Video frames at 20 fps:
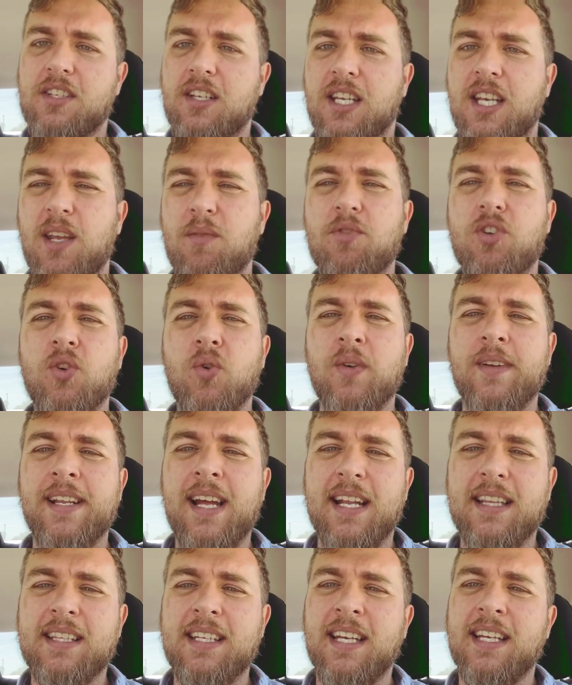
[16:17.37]
to keep doing
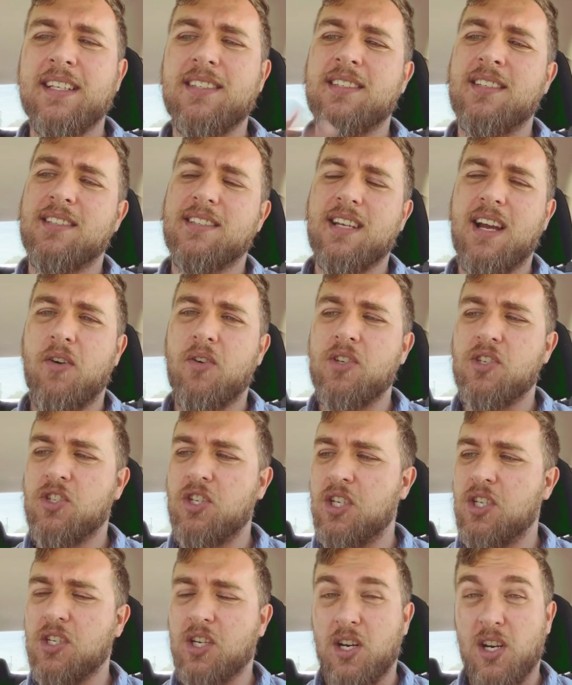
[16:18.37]
that thing since I was
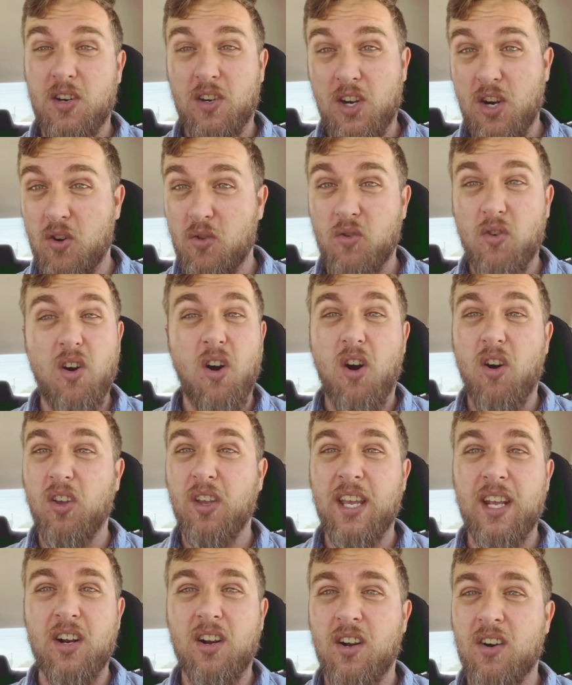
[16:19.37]
just gonna go all
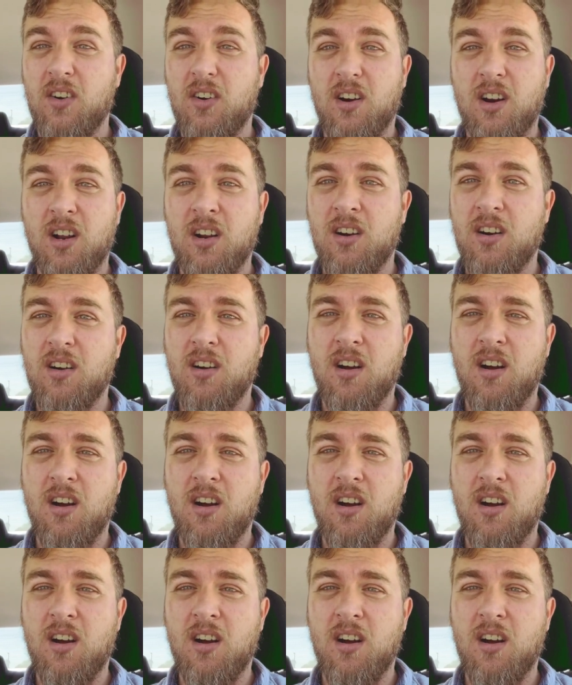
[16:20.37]
in on